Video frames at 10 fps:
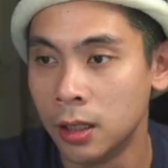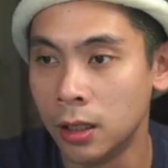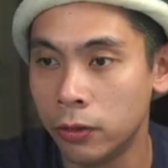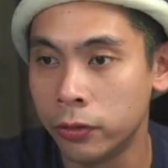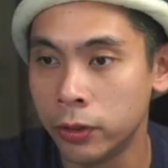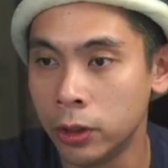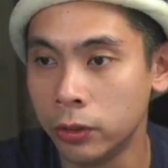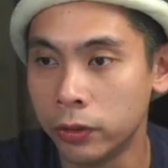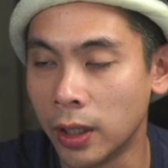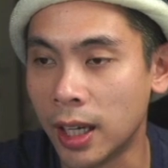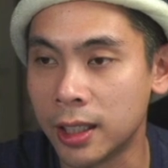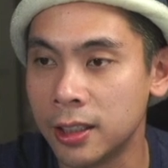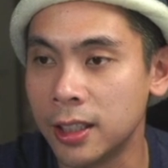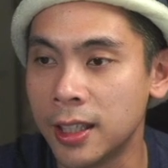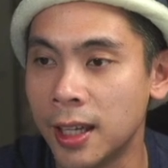If you've
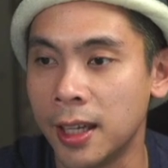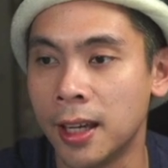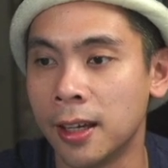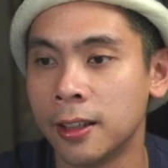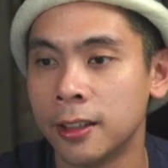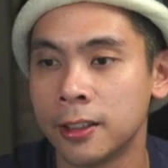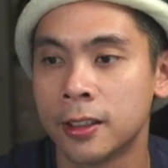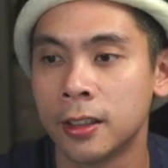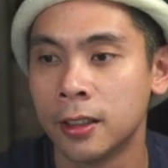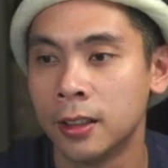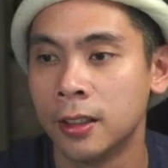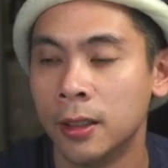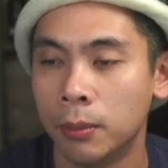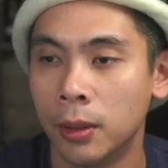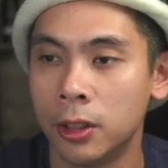liked TKLs,
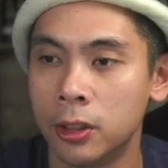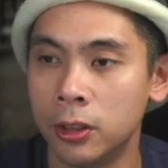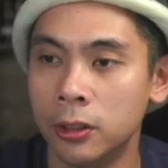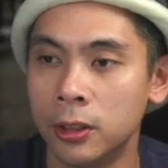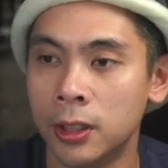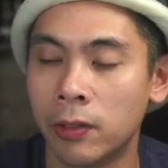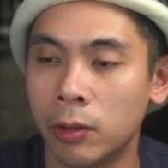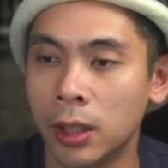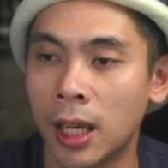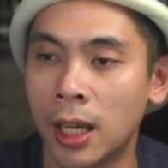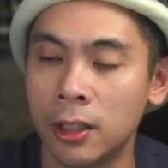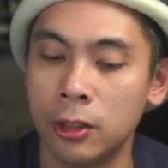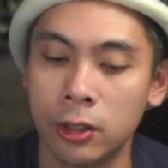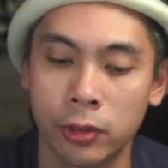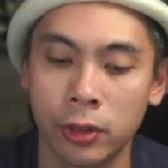but you never really had a
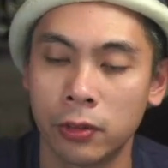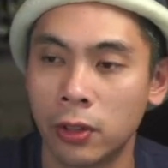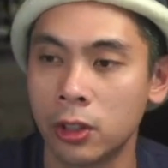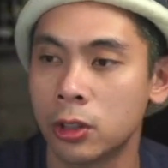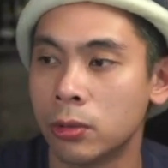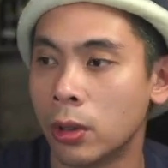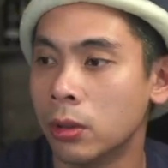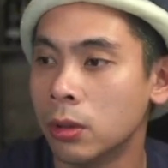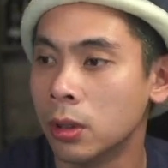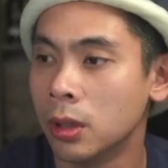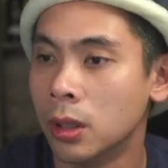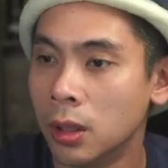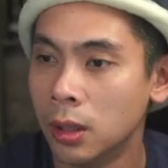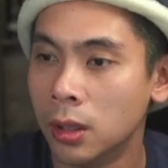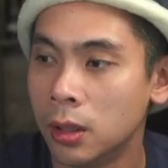use for the function row,
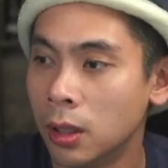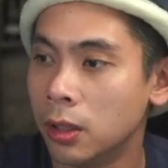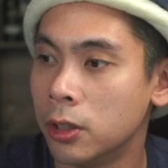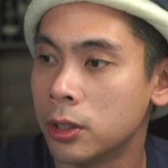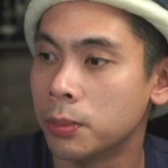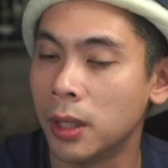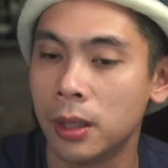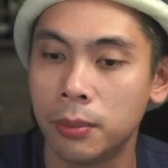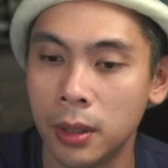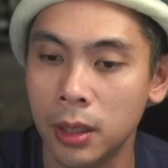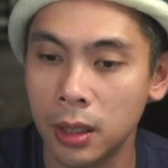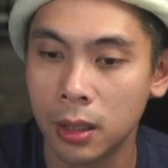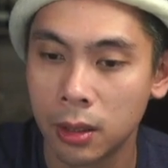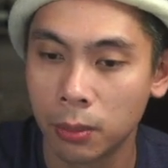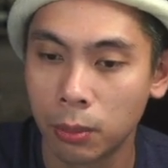then this might
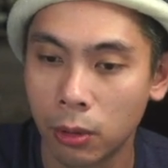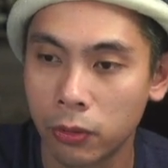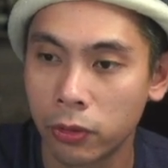be the board